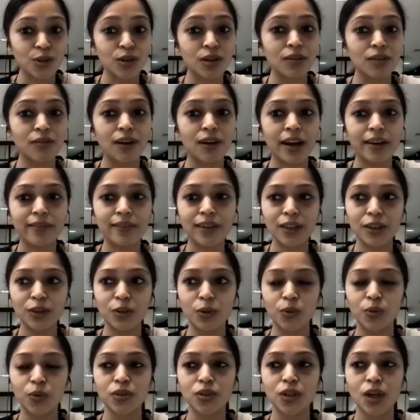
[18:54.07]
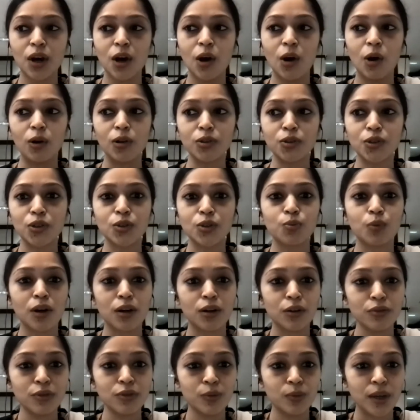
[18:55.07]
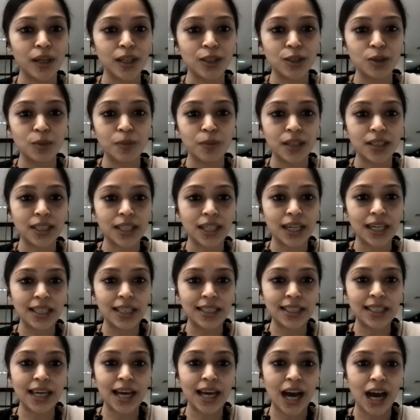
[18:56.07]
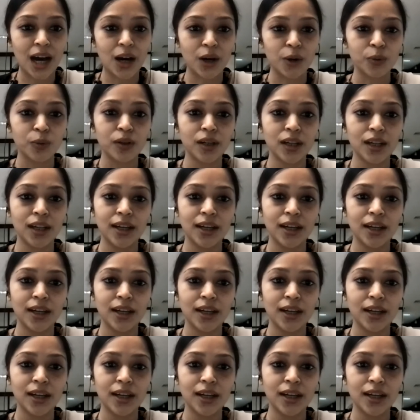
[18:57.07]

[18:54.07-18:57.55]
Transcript: So reviving those also is one of the ways to basically see how